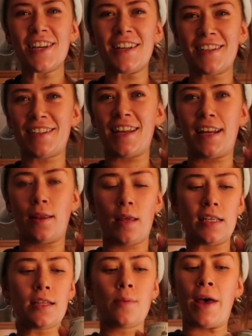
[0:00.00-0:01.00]
gin tin.
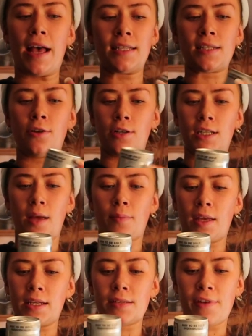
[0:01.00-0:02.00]
These are the best
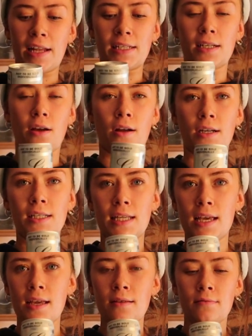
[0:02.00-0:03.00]
goddamn things invented,
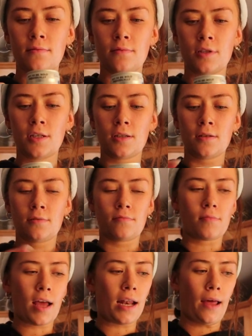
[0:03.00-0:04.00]
honestly.
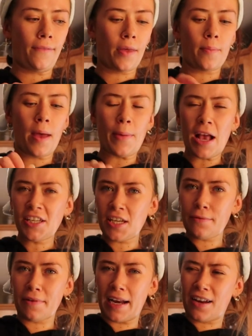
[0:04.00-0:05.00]
I love them. I'm
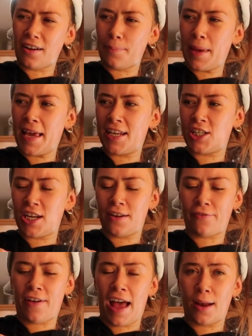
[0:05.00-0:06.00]
actually really not a pink
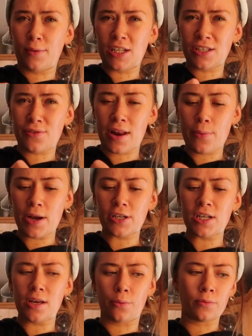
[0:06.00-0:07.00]
gin fan, which is really
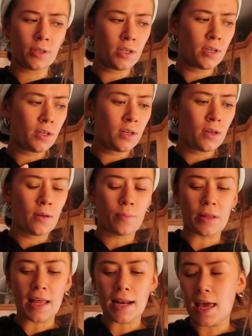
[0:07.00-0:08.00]
weird, you know.
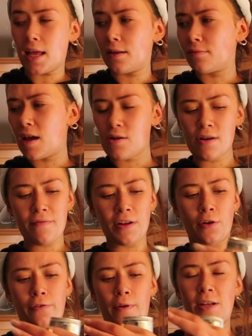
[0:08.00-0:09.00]
But then again, I don't
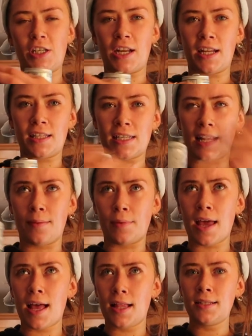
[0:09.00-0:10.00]
even know if I'm a gin and
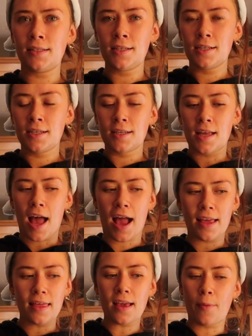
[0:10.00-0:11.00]
slim gal.
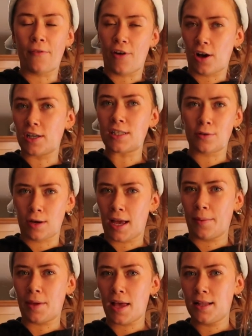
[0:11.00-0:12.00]
I think I'm a vodka soda
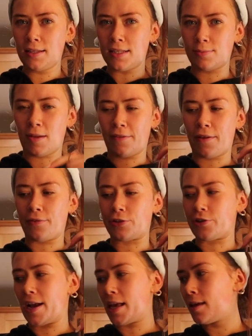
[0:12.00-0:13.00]
lime gal. That's my
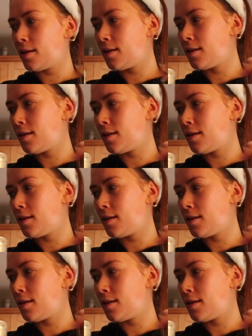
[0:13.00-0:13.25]
favorite drink.